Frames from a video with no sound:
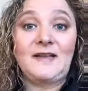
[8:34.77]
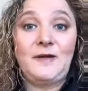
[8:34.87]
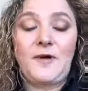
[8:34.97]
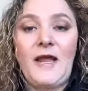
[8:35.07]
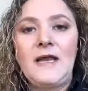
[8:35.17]

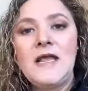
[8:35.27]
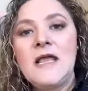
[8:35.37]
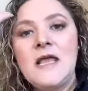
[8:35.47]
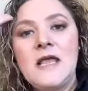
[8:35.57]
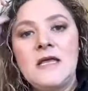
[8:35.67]
right?
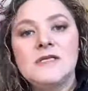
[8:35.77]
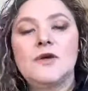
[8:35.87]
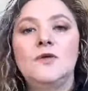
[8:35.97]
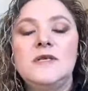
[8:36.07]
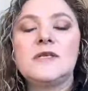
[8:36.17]

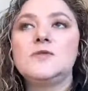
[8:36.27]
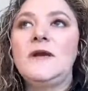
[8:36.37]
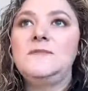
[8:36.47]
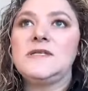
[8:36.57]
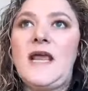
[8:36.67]
So this is
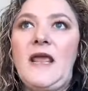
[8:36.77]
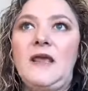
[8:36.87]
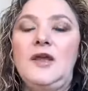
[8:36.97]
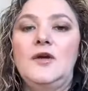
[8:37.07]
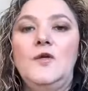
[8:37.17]
what I'm
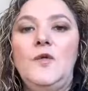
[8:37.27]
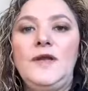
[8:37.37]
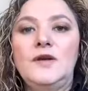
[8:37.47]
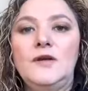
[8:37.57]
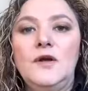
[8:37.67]
saying.
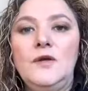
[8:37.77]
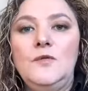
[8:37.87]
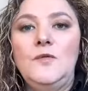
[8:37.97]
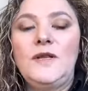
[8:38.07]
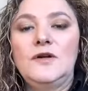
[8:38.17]
When
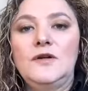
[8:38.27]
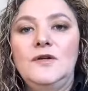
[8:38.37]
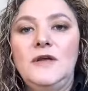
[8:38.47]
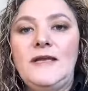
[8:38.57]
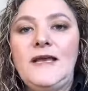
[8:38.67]

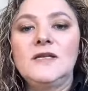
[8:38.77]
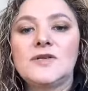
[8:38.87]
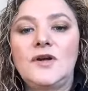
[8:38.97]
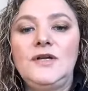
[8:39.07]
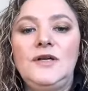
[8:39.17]
you're getting
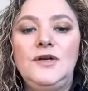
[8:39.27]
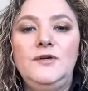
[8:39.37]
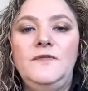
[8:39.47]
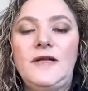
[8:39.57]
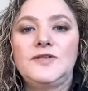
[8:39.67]
started in a
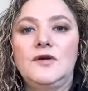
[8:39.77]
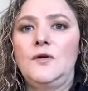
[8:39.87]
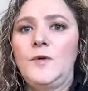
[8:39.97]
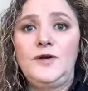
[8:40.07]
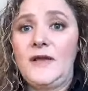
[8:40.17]
new venture
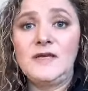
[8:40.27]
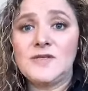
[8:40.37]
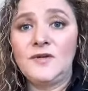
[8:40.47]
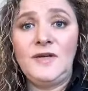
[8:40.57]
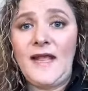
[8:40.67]
or when you're getting
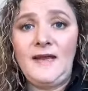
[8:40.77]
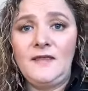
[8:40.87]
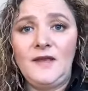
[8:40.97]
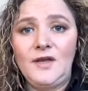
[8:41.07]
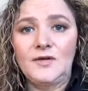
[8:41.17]
started in
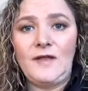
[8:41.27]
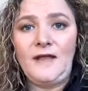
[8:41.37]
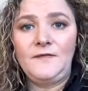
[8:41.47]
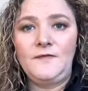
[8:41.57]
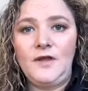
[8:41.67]
anything in your
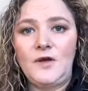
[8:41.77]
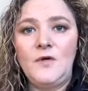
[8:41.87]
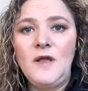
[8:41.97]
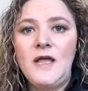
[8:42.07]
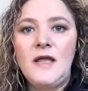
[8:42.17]
life,
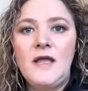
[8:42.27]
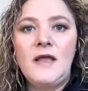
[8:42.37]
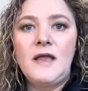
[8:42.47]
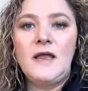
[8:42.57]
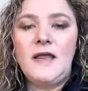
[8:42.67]

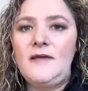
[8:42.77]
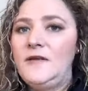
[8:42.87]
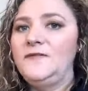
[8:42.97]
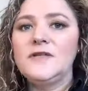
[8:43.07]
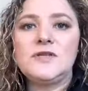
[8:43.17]

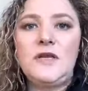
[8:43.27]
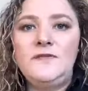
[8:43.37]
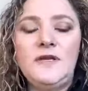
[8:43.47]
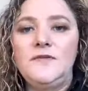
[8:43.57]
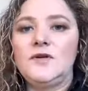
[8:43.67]
even
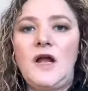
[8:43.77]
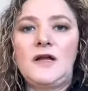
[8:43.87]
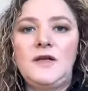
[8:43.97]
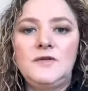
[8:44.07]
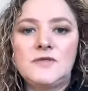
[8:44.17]
if you're not
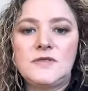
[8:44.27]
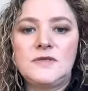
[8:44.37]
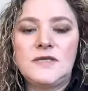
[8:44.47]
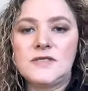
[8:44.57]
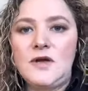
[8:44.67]
going to use
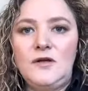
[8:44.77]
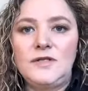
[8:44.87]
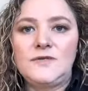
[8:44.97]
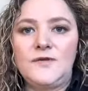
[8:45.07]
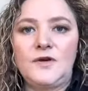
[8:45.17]
this
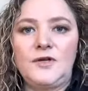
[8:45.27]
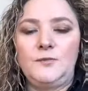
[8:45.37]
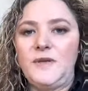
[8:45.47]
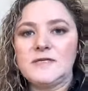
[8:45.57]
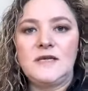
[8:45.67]
knowledge for
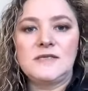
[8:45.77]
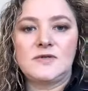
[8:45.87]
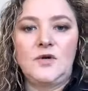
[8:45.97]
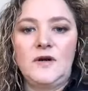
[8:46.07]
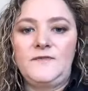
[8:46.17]
your
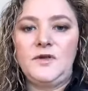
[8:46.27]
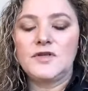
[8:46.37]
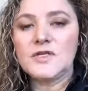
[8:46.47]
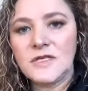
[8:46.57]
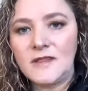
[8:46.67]
business, or if
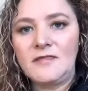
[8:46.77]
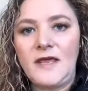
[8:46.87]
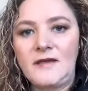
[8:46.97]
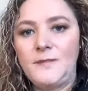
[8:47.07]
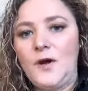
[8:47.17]
you're just going to
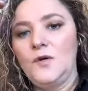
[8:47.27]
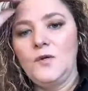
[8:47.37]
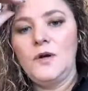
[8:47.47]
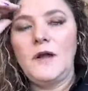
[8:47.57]
think about